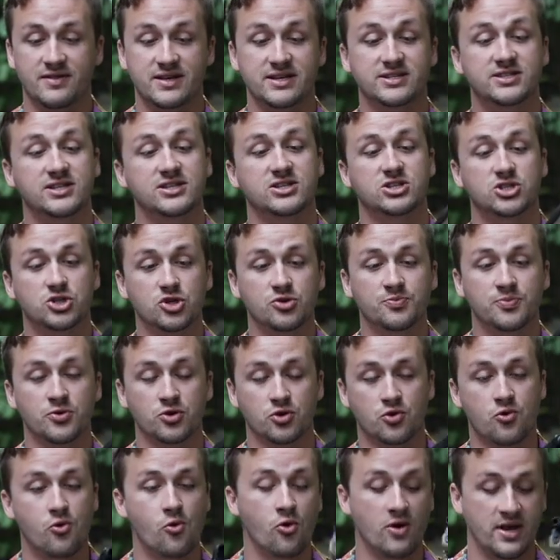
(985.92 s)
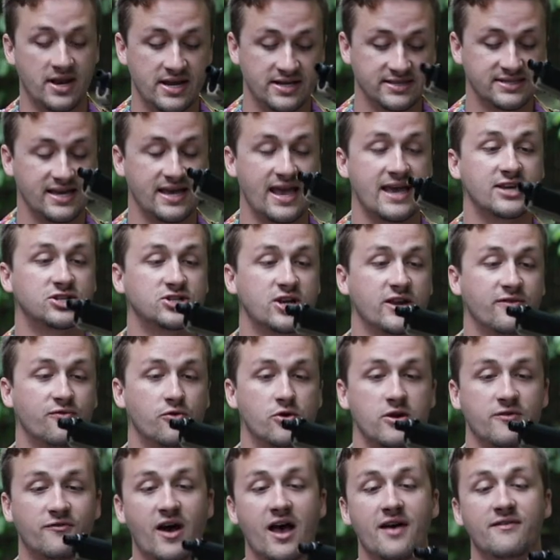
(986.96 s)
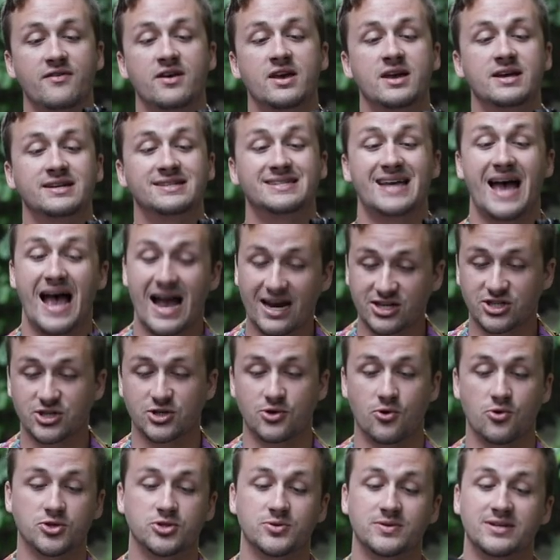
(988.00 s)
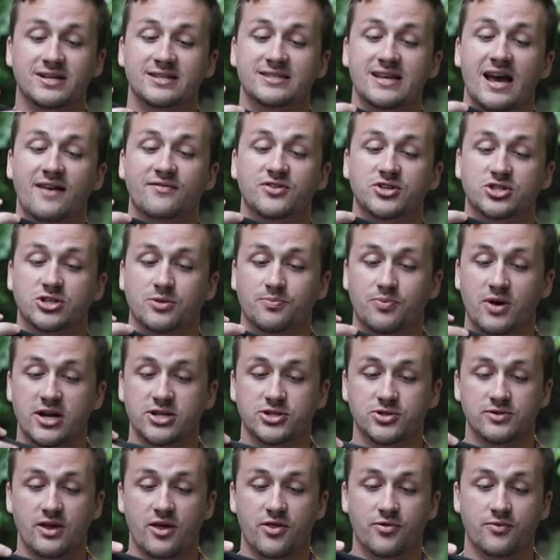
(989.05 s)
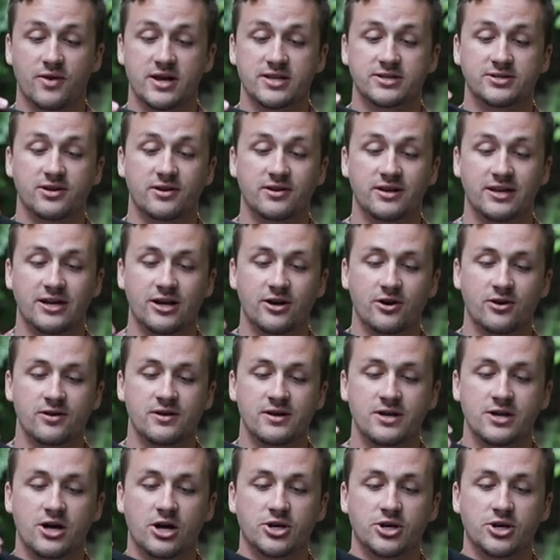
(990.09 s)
this is super cool. It is a HK 45 tactical, so it does have the suppressor that threads on here.